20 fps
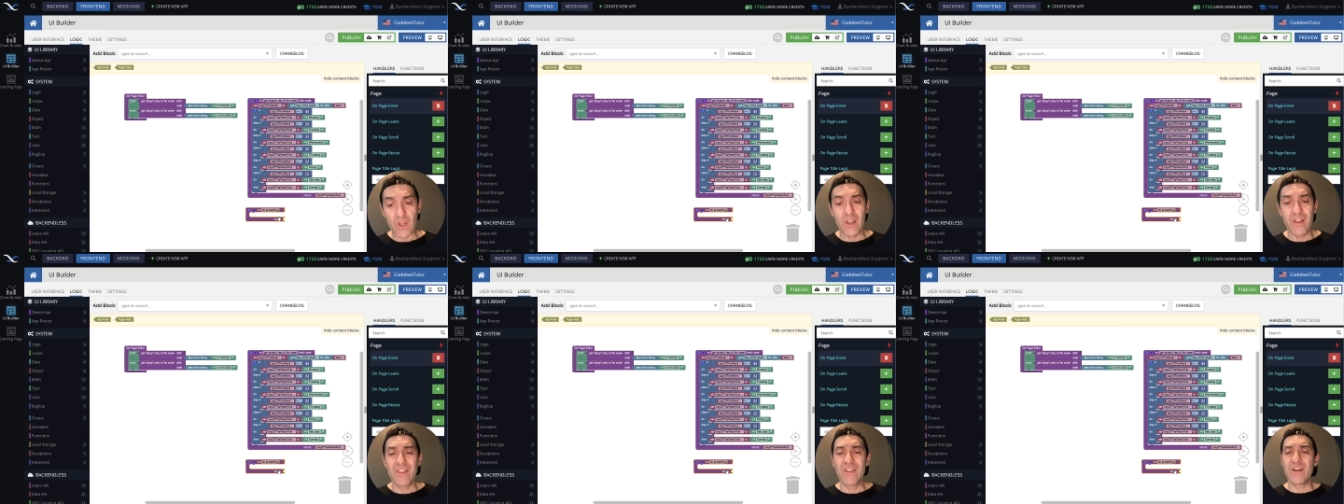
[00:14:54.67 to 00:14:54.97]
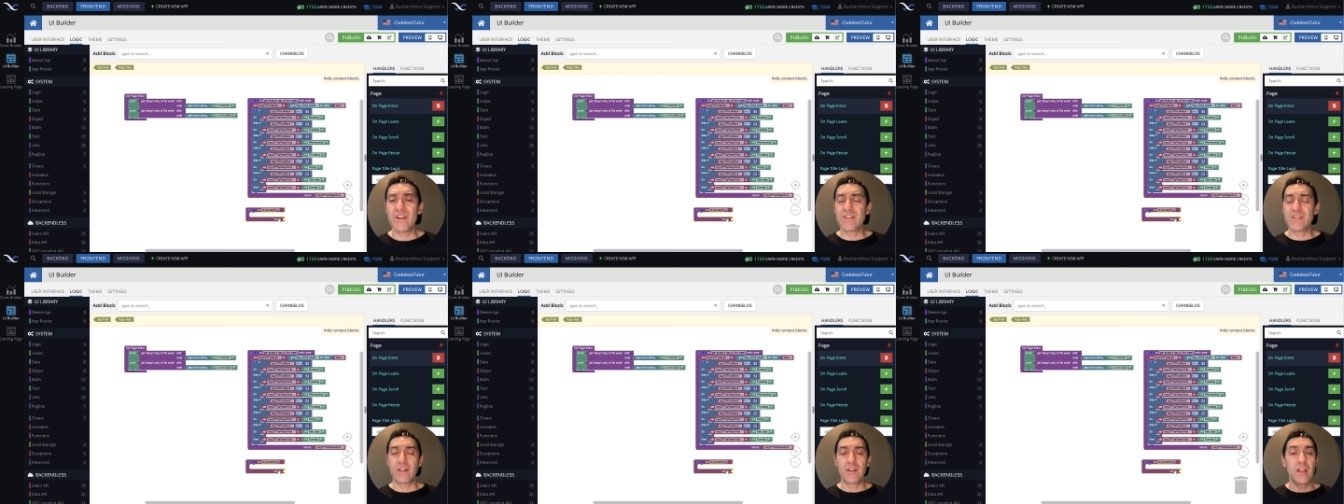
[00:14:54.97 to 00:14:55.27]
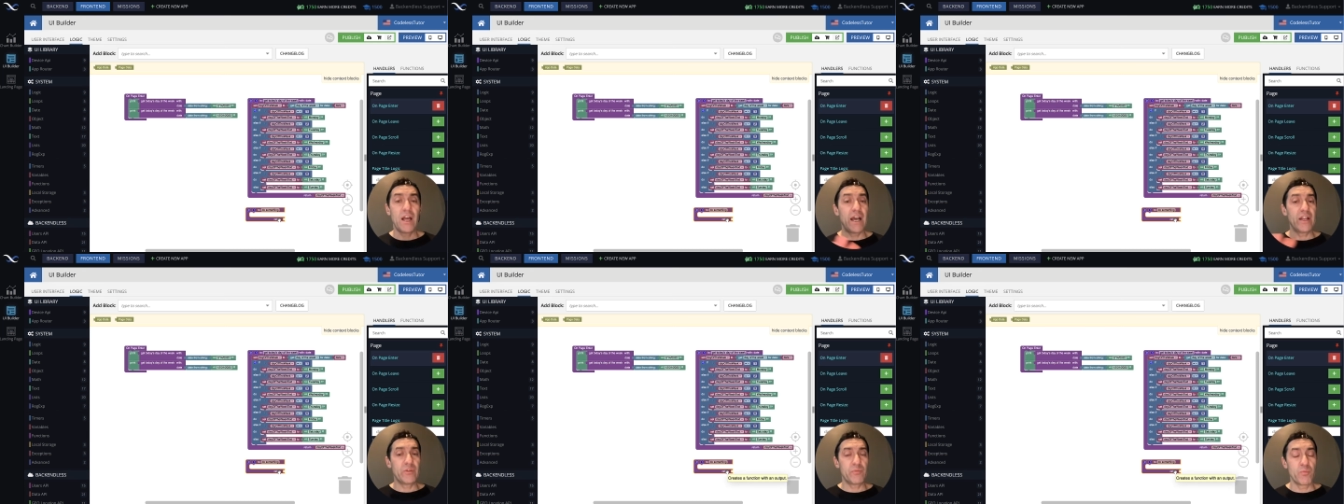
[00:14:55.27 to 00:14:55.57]
There is a
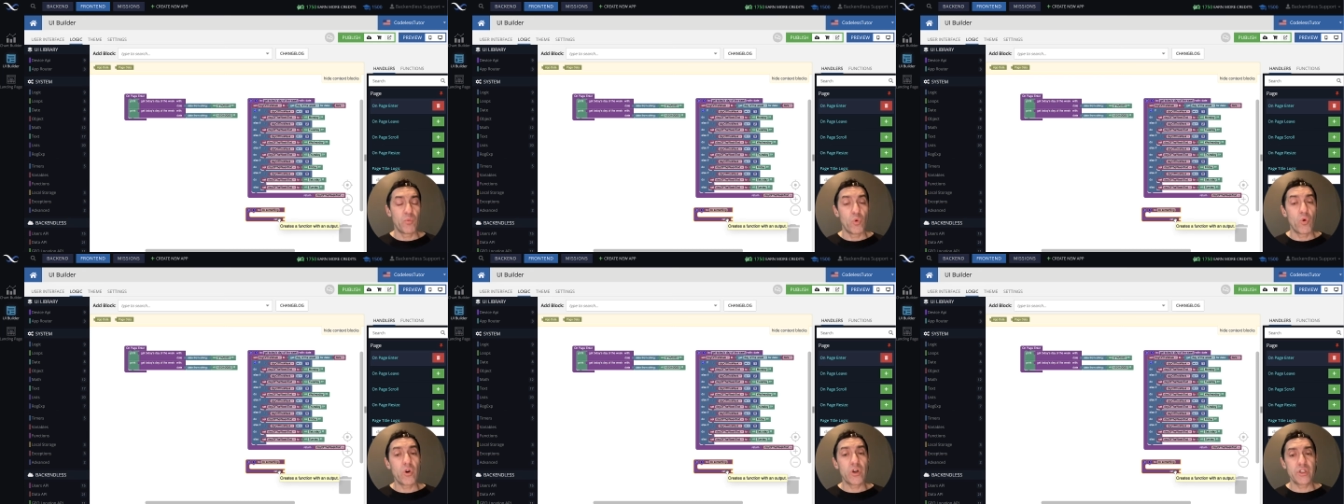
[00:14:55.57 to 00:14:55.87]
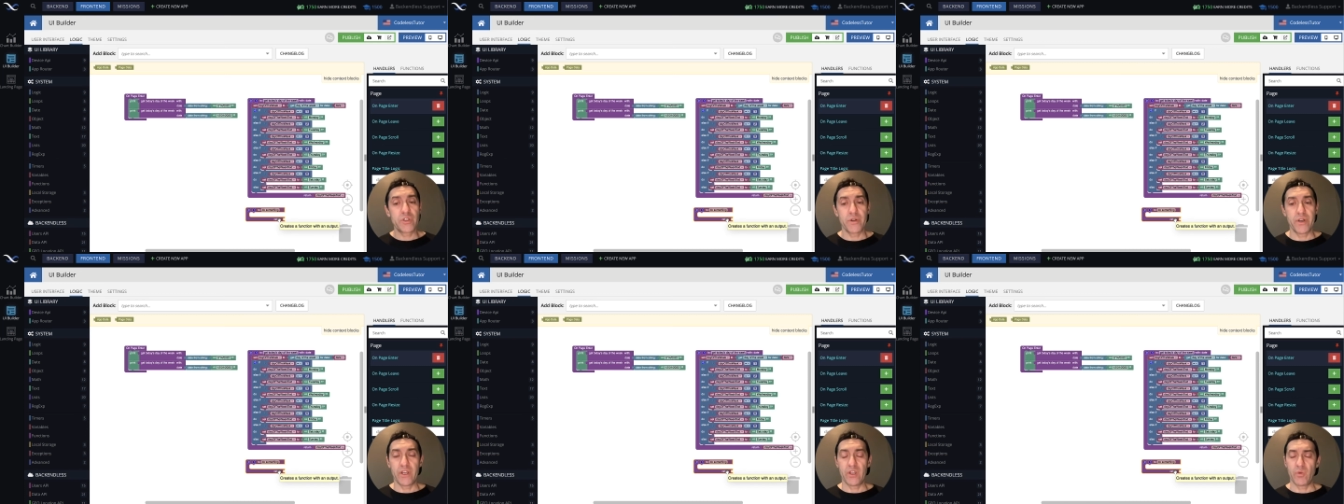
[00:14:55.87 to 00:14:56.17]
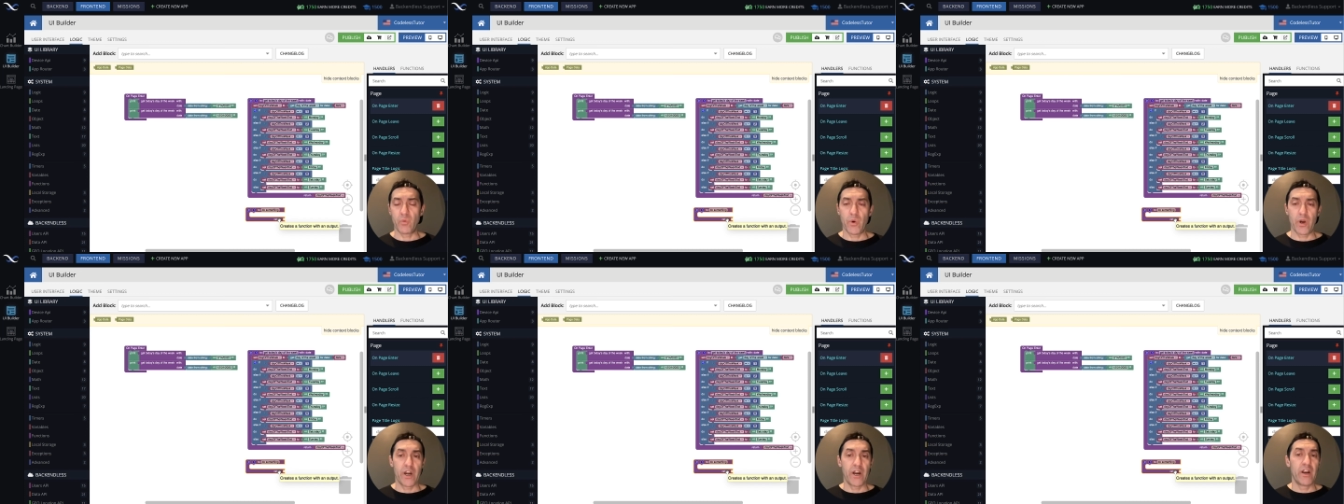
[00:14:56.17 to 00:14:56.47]
lot more to it
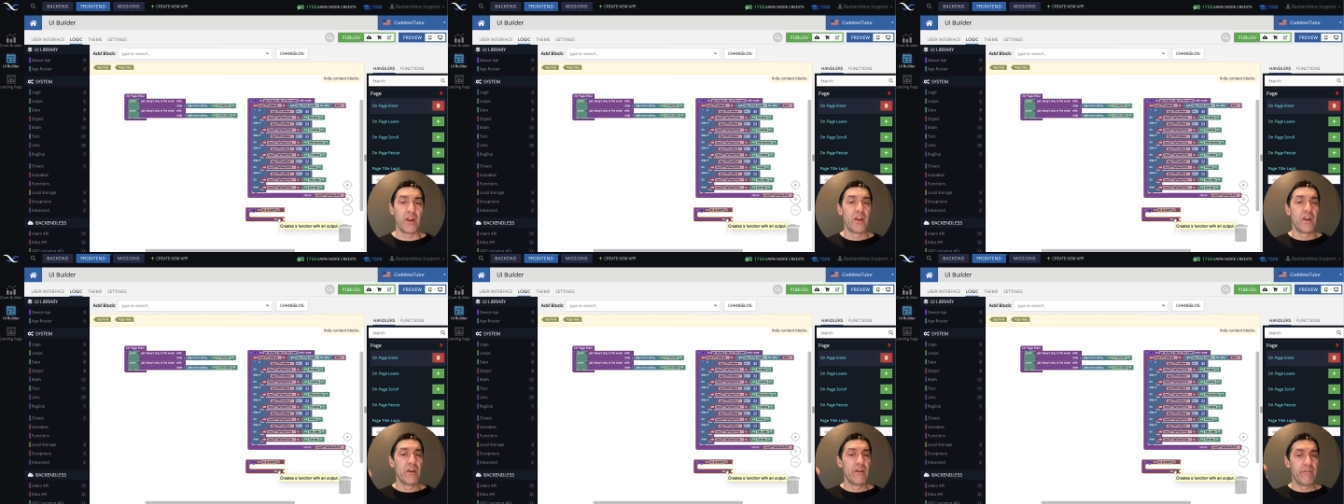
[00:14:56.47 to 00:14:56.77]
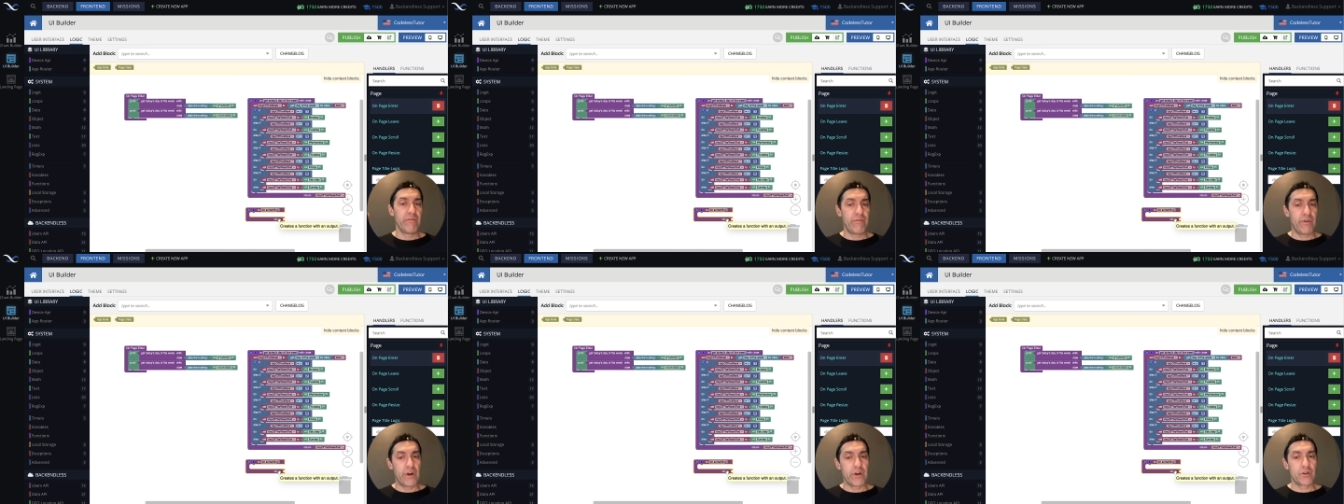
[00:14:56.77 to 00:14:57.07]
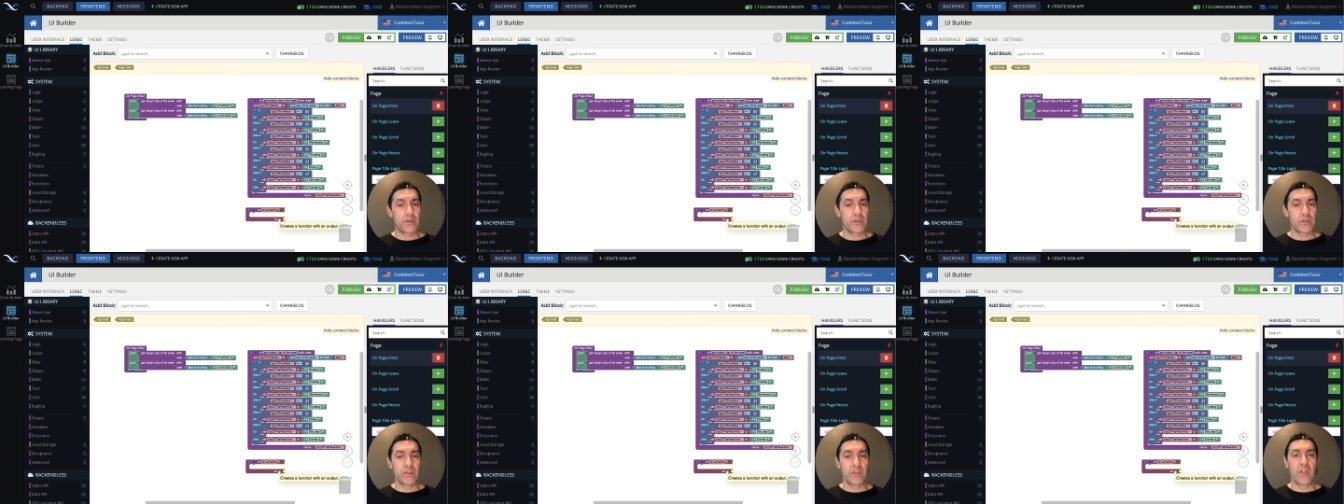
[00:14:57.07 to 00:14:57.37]
where
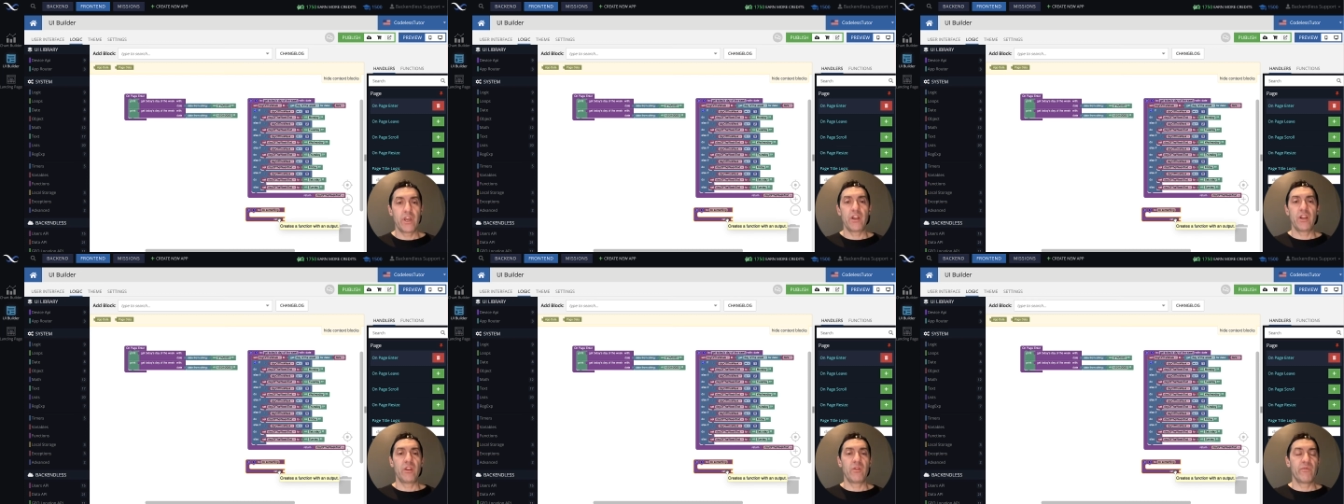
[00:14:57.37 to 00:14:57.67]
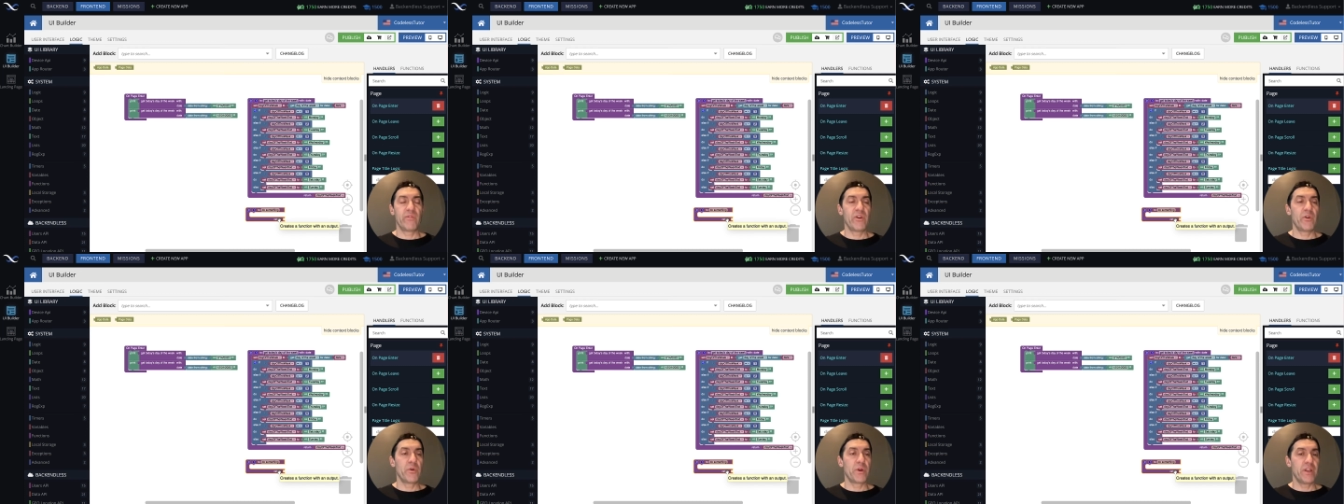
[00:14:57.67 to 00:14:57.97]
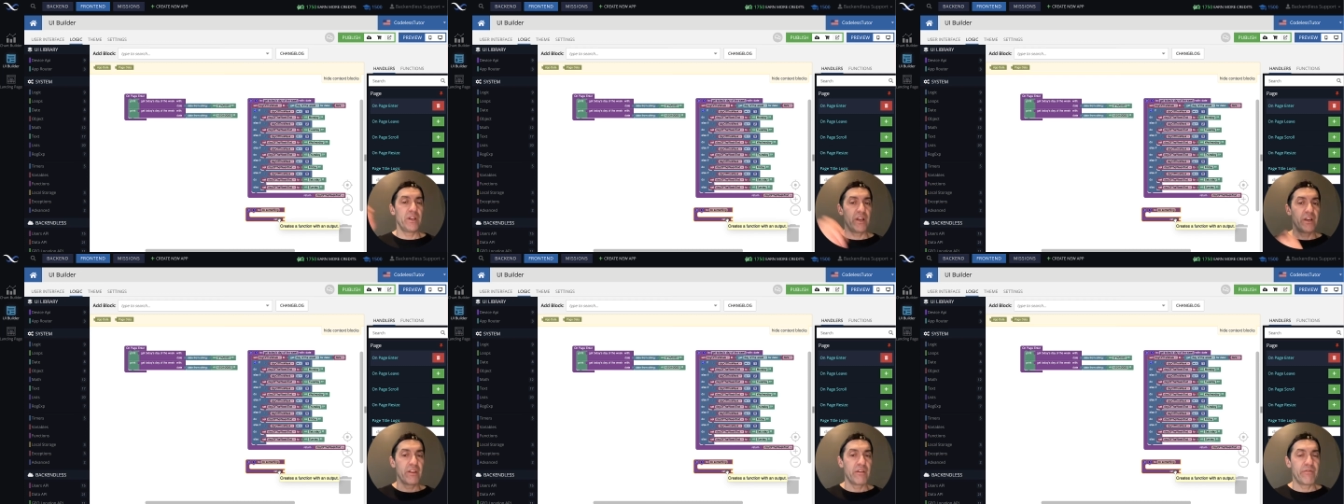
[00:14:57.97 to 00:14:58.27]
function can invoke
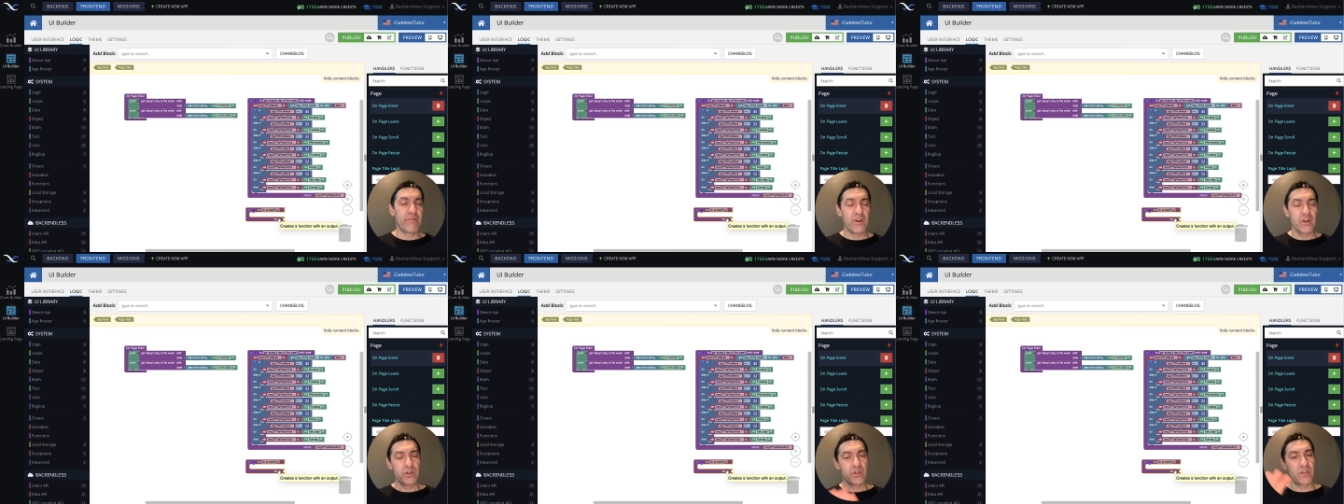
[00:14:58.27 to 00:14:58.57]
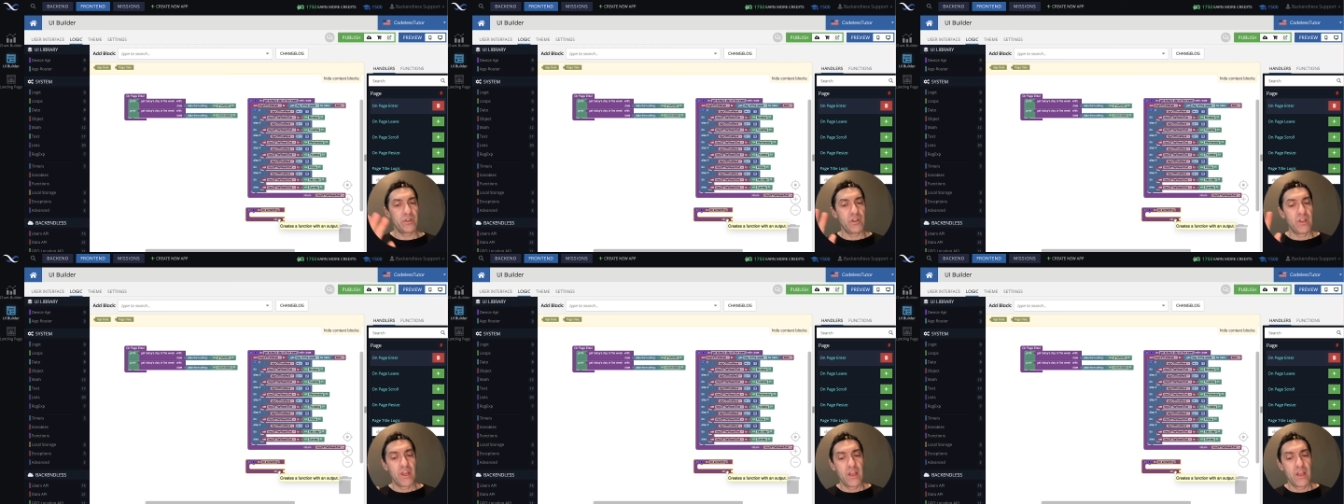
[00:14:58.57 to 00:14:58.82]
another function,